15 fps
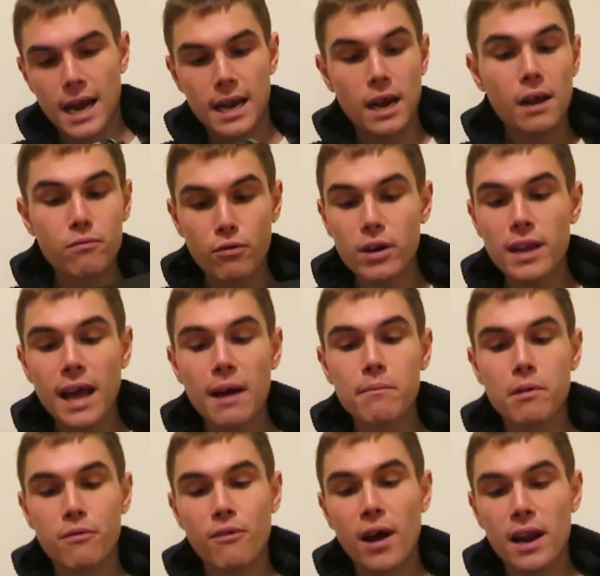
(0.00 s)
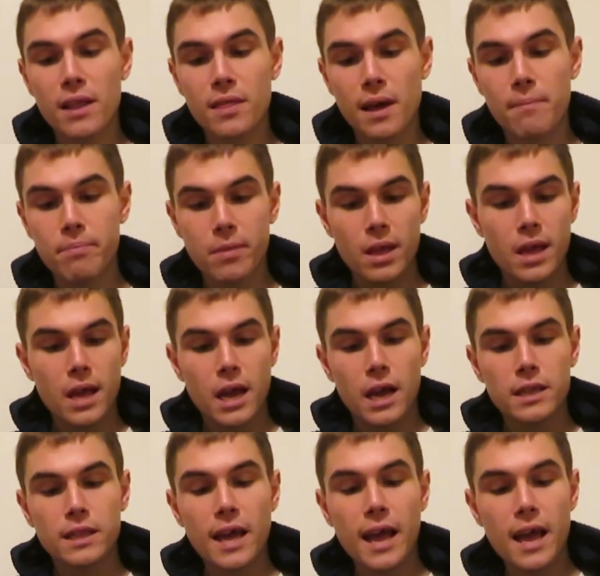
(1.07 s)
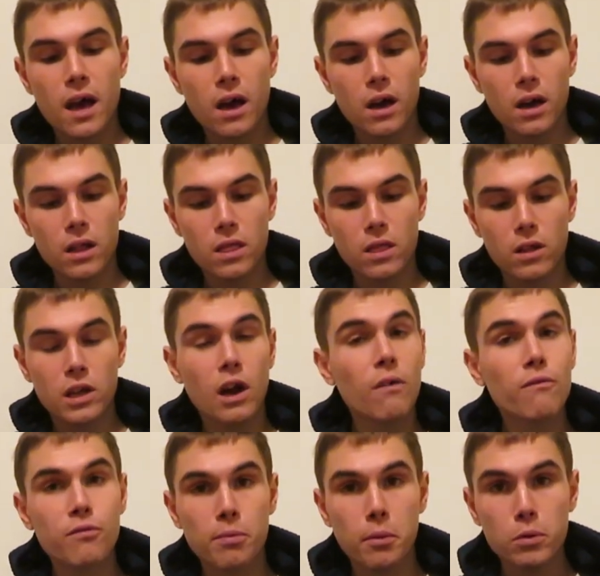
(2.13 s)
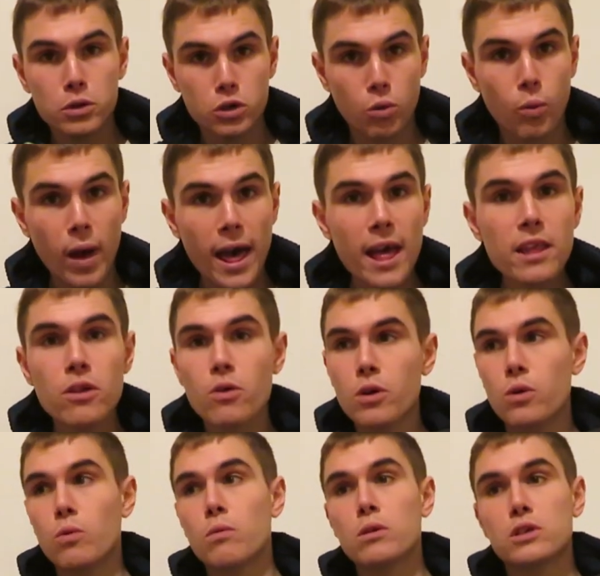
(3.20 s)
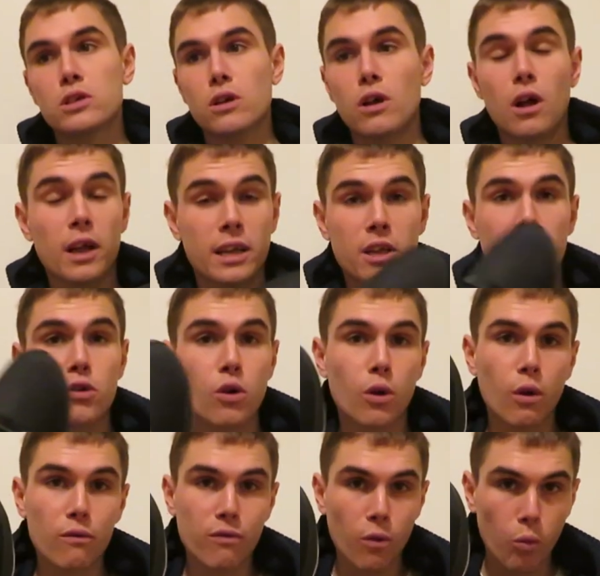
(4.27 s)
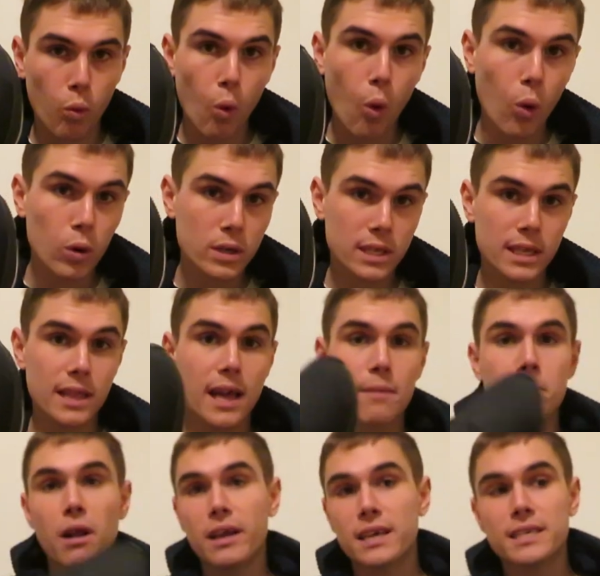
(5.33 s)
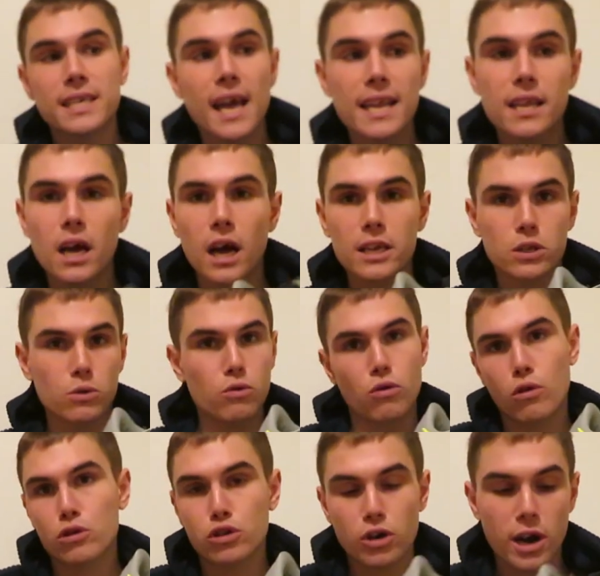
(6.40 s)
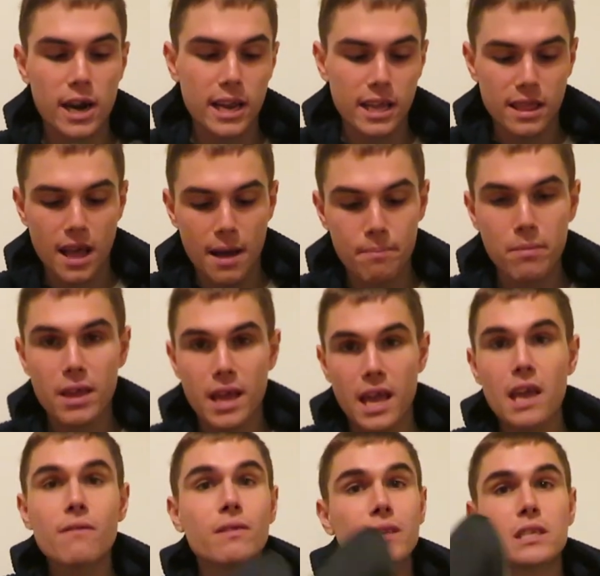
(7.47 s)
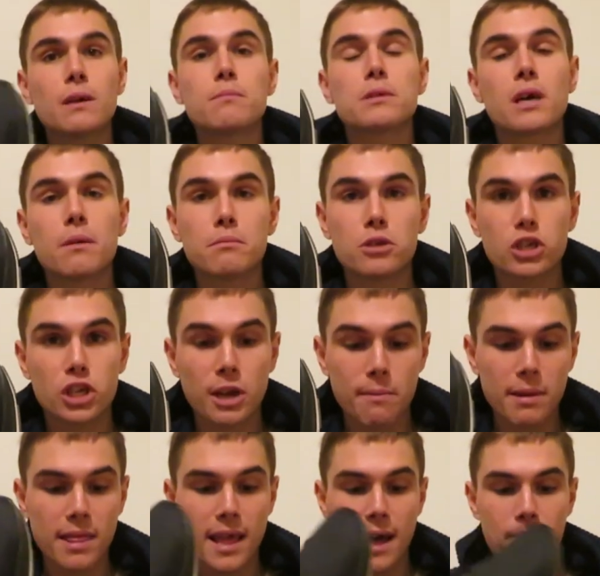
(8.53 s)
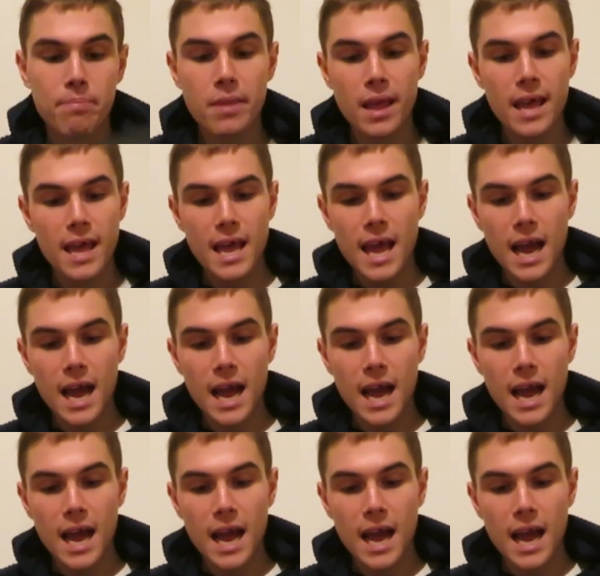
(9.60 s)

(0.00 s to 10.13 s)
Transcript: I really am a fan of them. They are comfortable to wear. You could go for walks in them. Like I said, I do cross training in them, even sometimes gym in them,